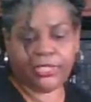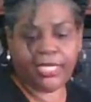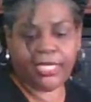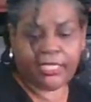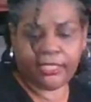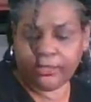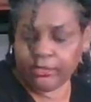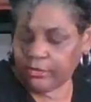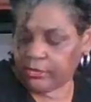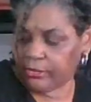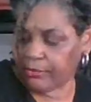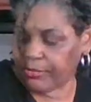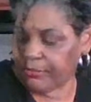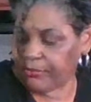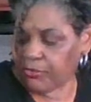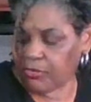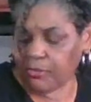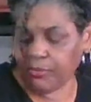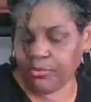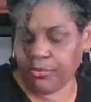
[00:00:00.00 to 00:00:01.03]
to add a little bit
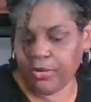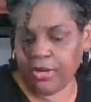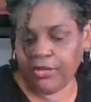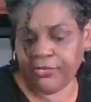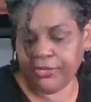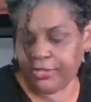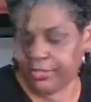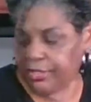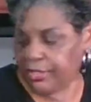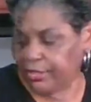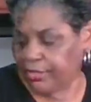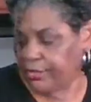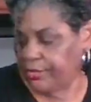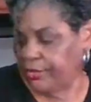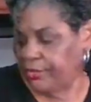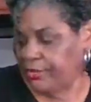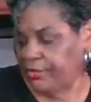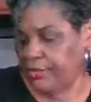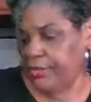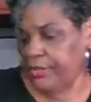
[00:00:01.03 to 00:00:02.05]
of broth here
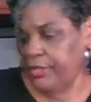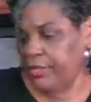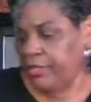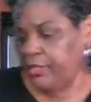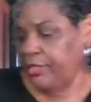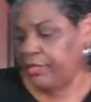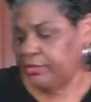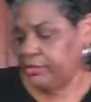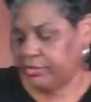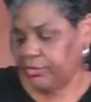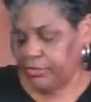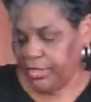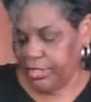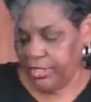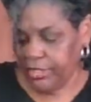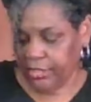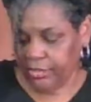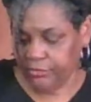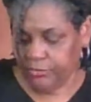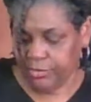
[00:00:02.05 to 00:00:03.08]
so that
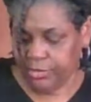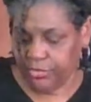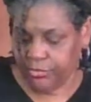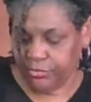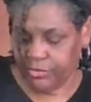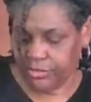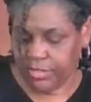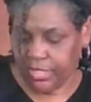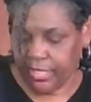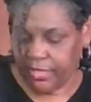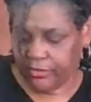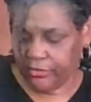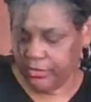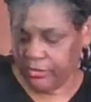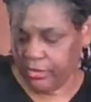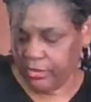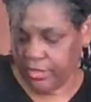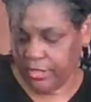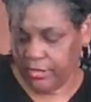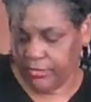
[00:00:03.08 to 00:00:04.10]
it can reduce that
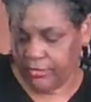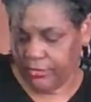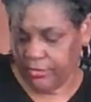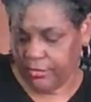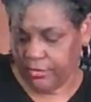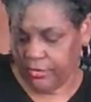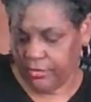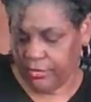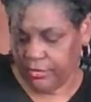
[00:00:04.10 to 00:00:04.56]
together.